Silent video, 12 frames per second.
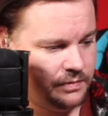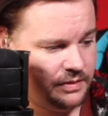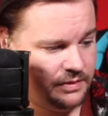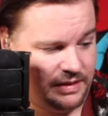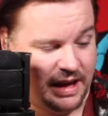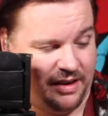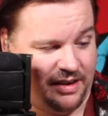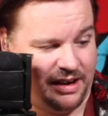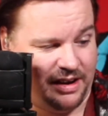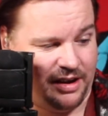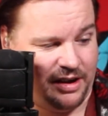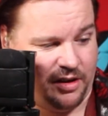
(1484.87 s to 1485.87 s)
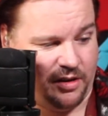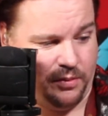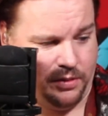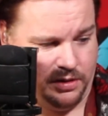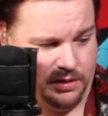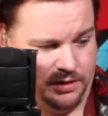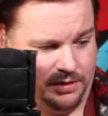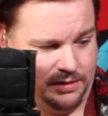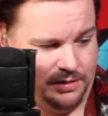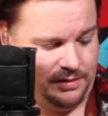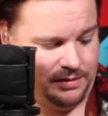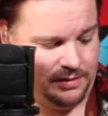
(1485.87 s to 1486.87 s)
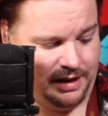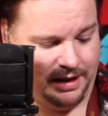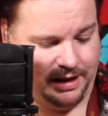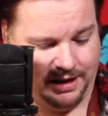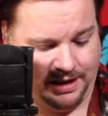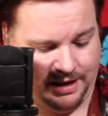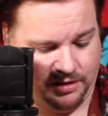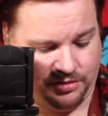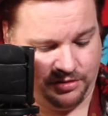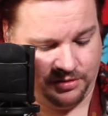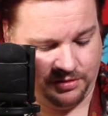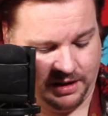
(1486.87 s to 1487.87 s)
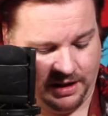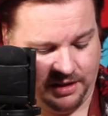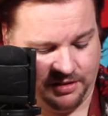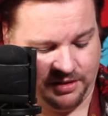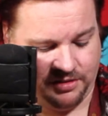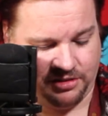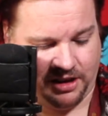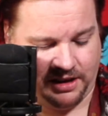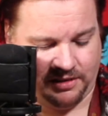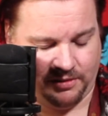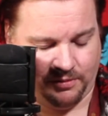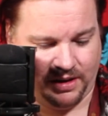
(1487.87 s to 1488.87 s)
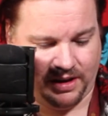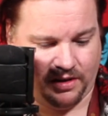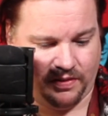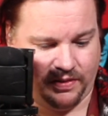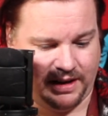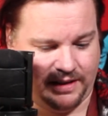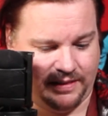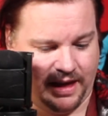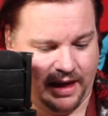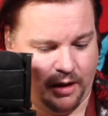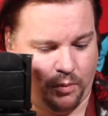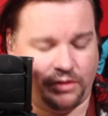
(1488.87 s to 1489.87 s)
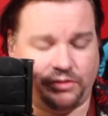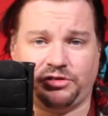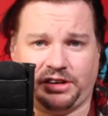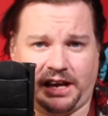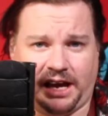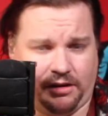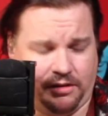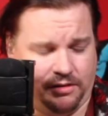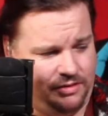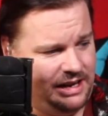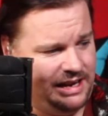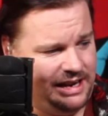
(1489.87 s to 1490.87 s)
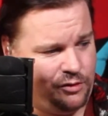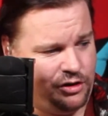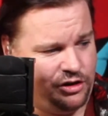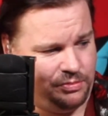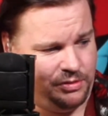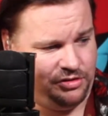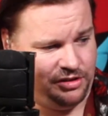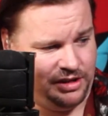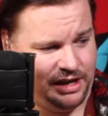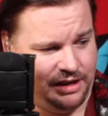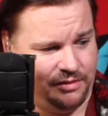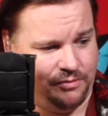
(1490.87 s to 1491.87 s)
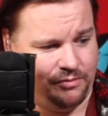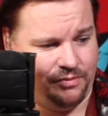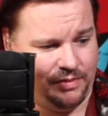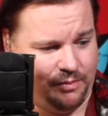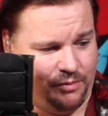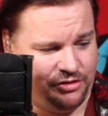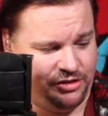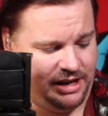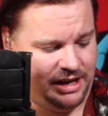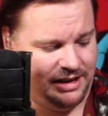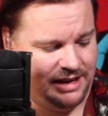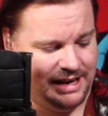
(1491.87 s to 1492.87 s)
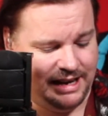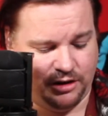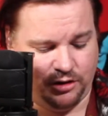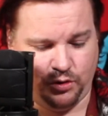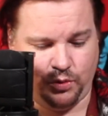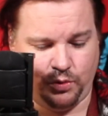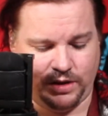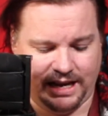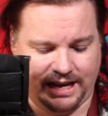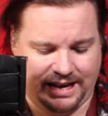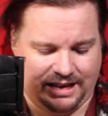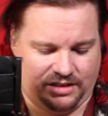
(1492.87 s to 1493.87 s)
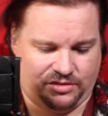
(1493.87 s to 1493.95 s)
Yeah, I know. It is insane that we are nearly there once again. Nearly at Christmas, and then then once again nearly at New Year's.